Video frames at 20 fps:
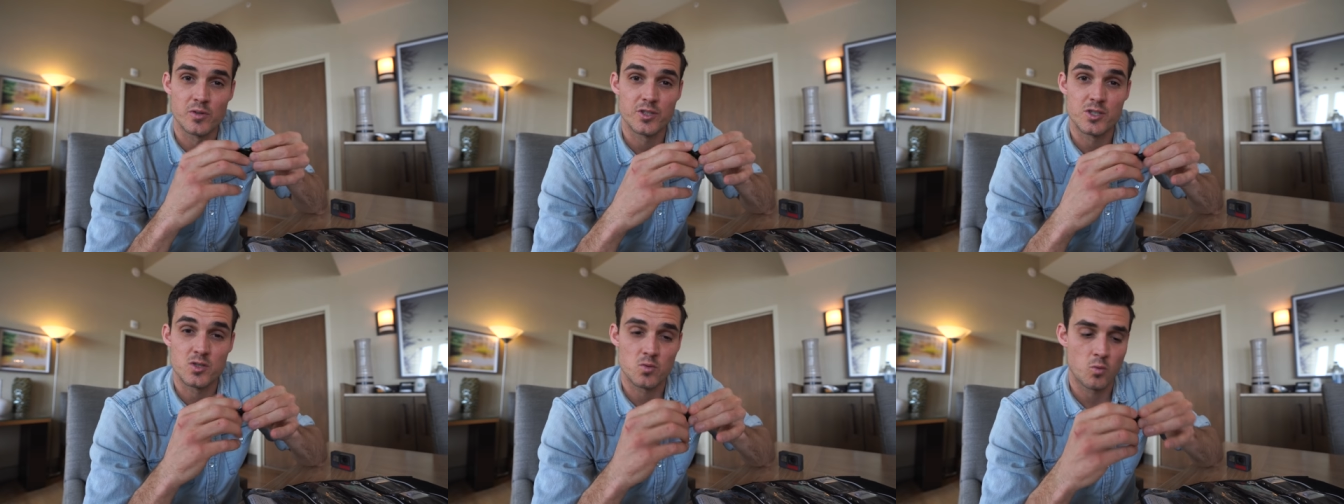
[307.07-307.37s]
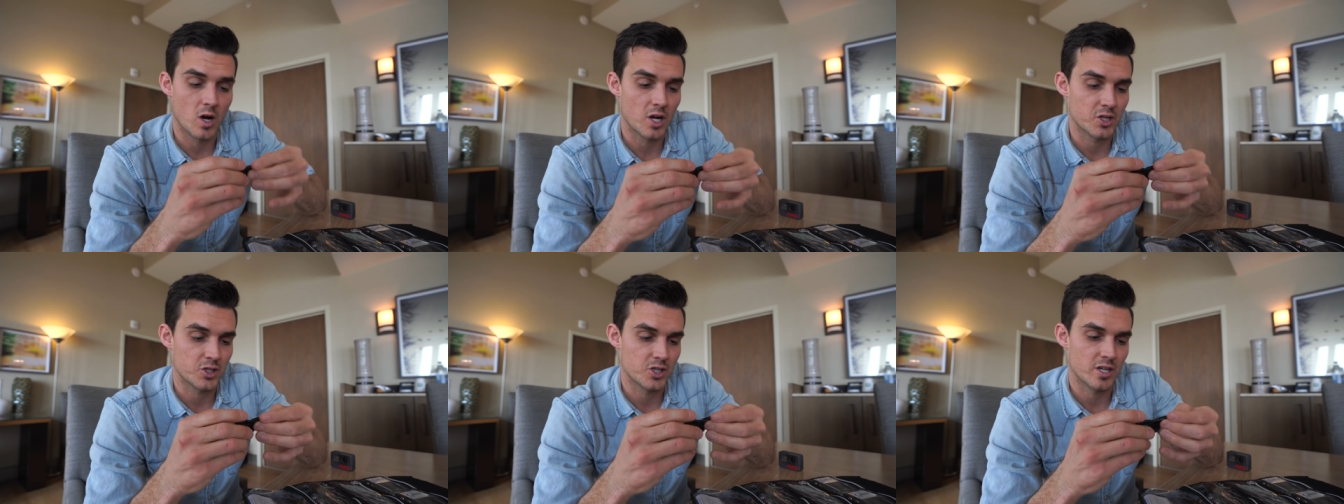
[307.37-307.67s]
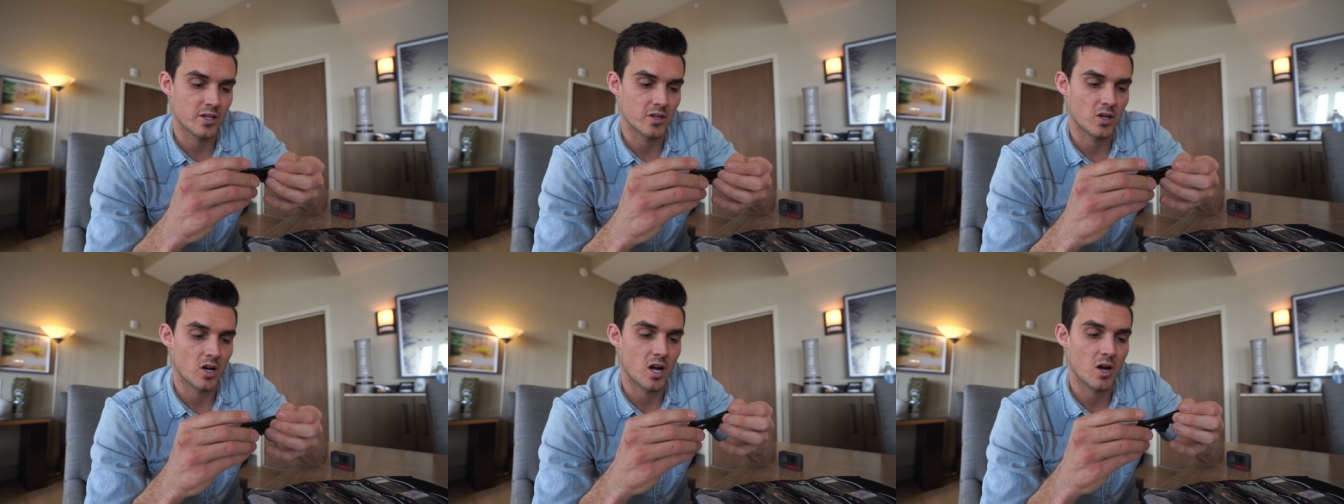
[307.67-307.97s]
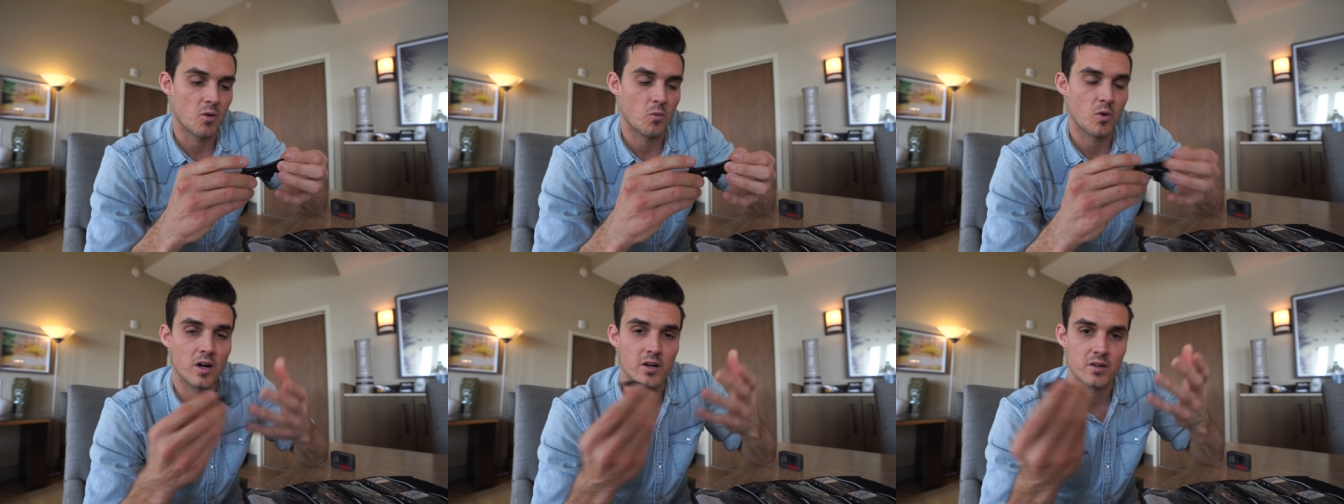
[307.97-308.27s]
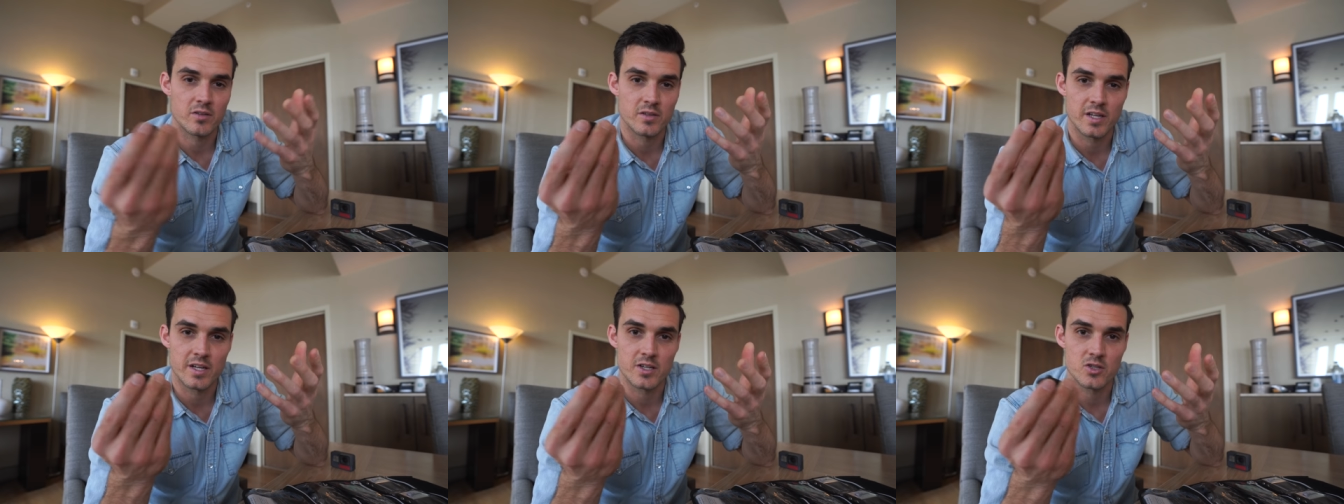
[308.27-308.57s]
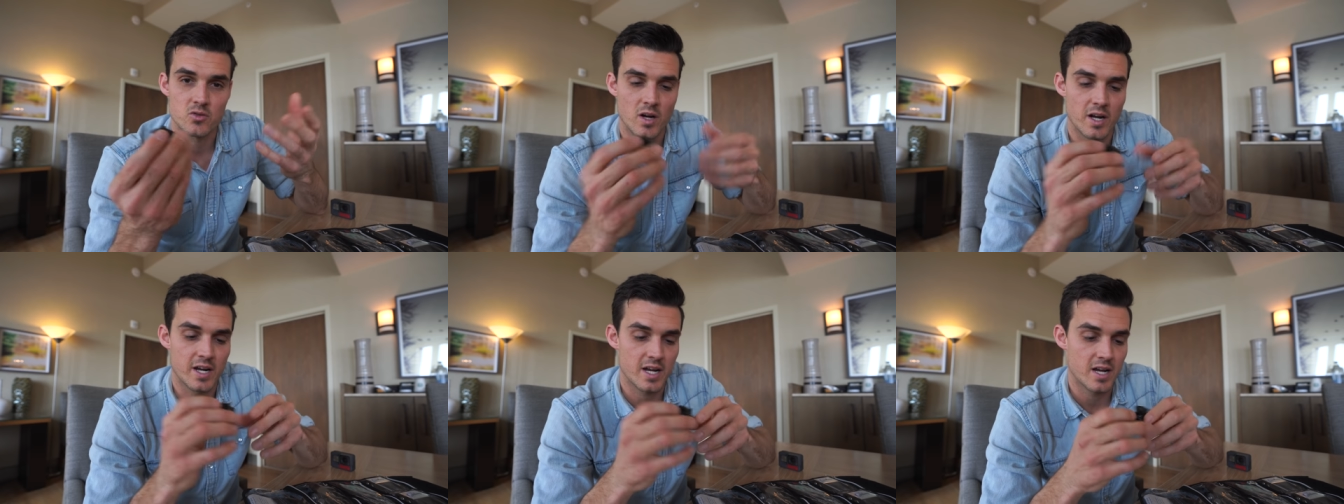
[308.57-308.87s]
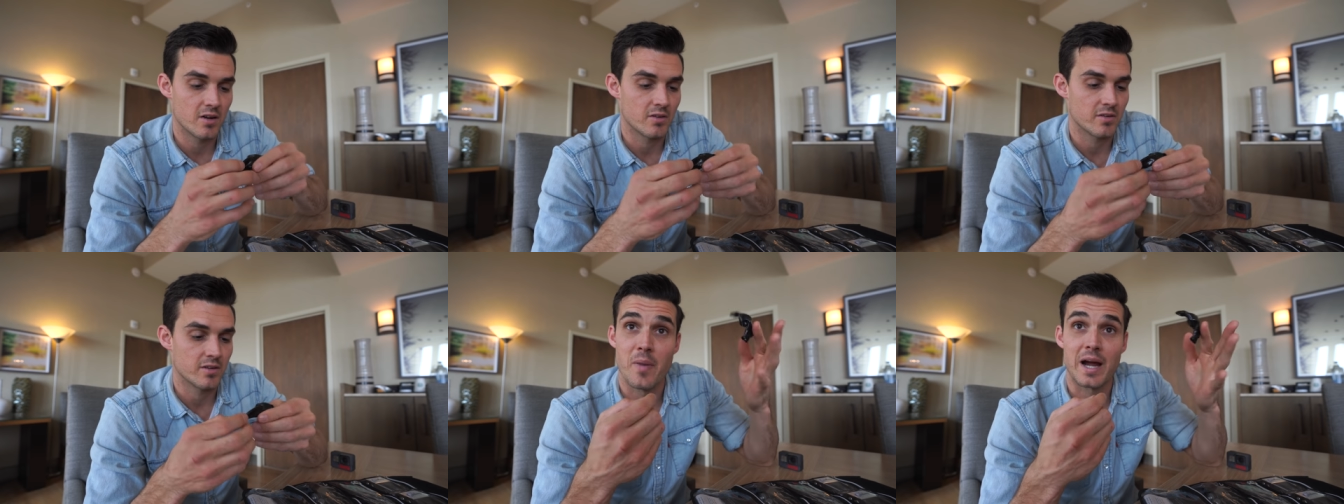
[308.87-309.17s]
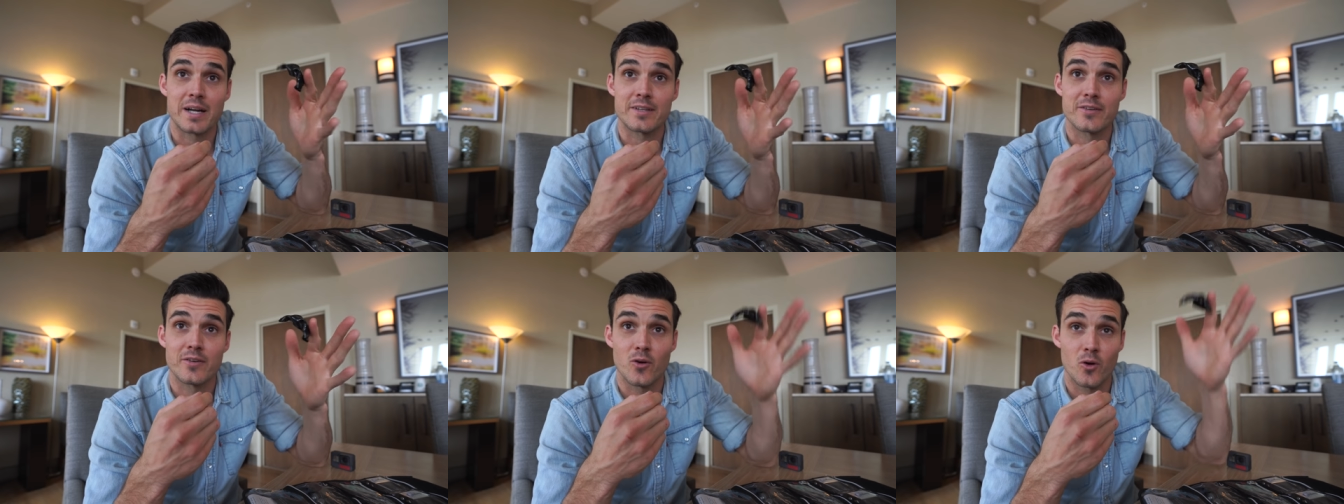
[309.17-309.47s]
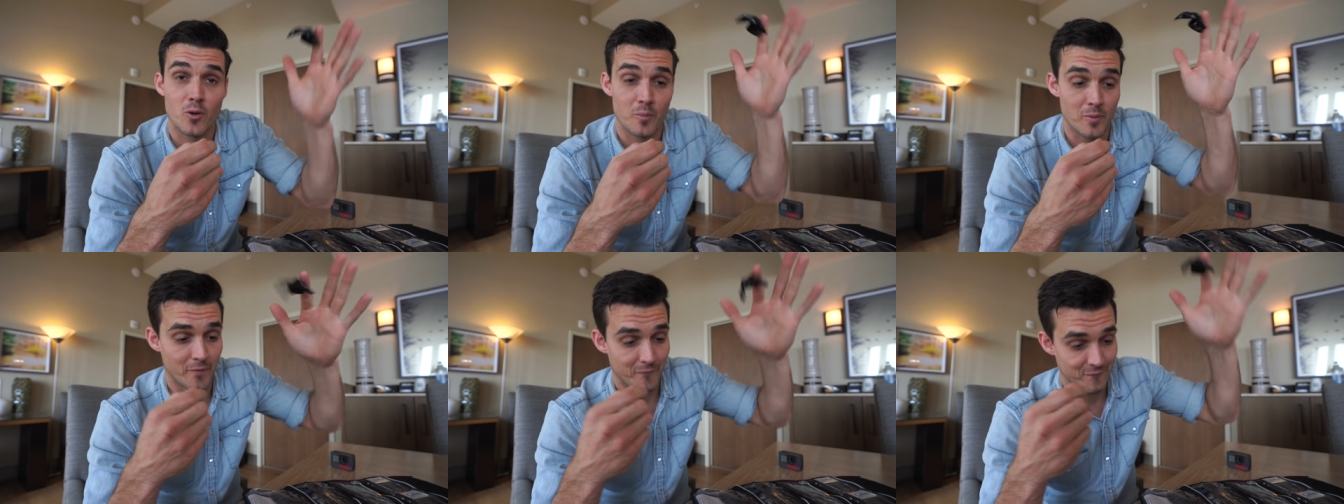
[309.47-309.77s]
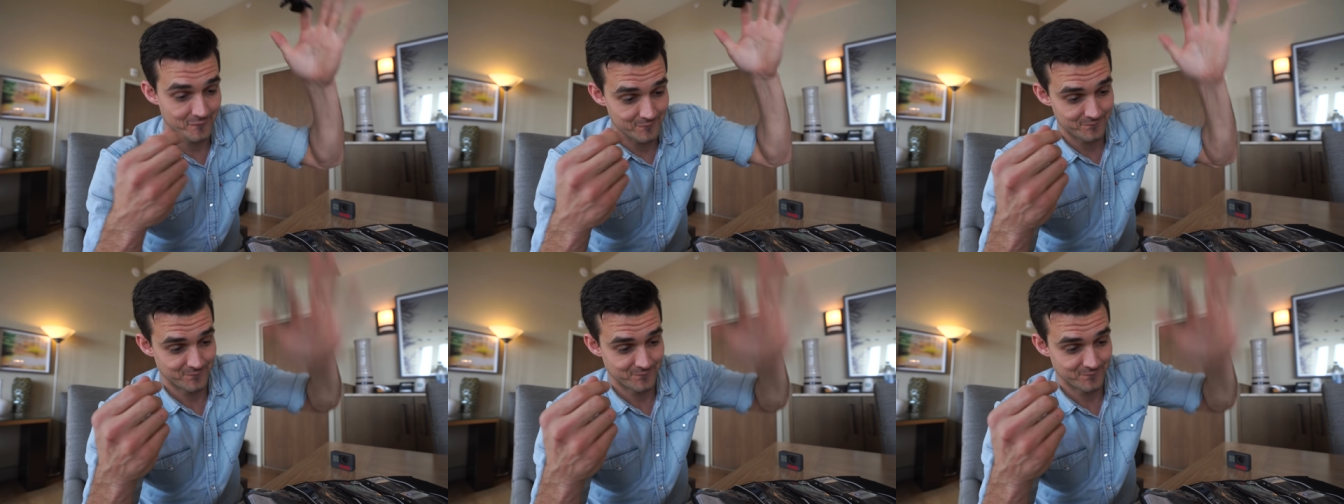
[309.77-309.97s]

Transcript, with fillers: You just wash it under hot water and let it dry out. Back to normal.